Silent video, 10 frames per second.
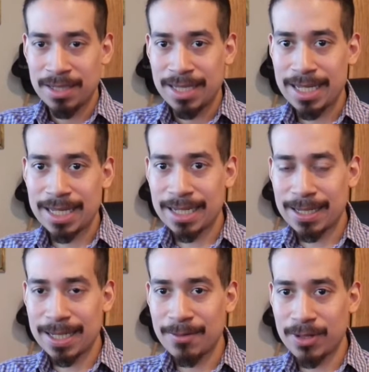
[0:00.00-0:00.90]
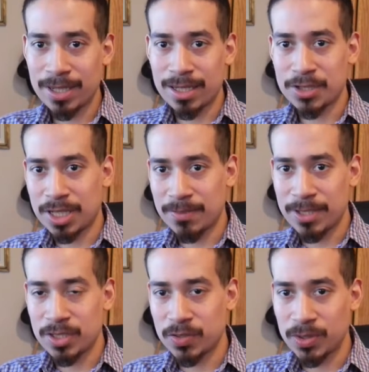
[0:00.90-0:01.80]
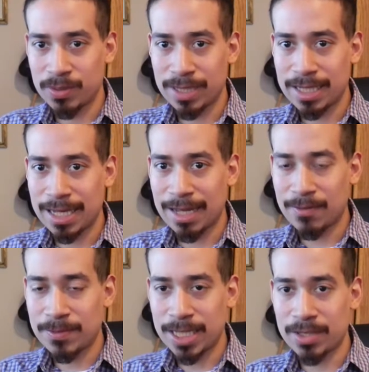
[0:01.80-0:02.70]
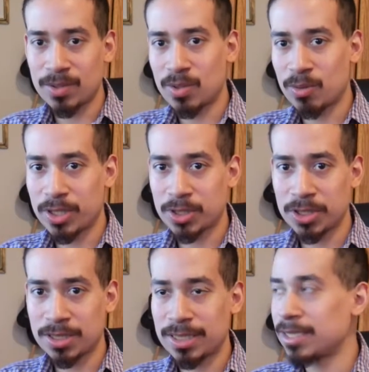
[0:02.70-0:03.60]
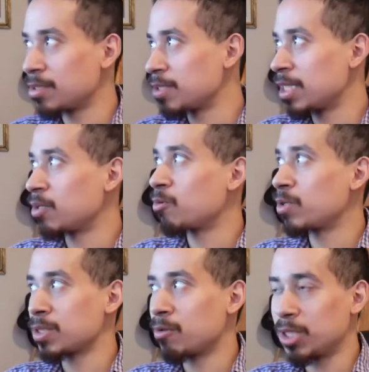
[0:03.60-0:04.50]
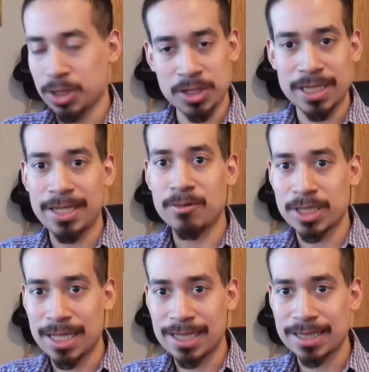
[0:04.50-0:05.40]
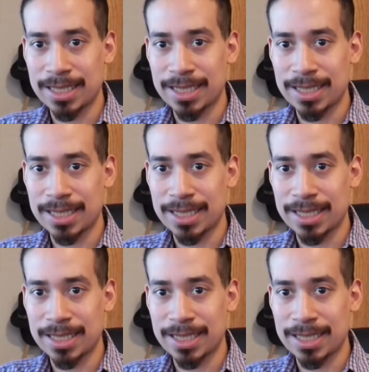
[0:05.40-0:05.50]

he got he went on a job interview and they gave him technical questions, and these are the technical questions that he was asked.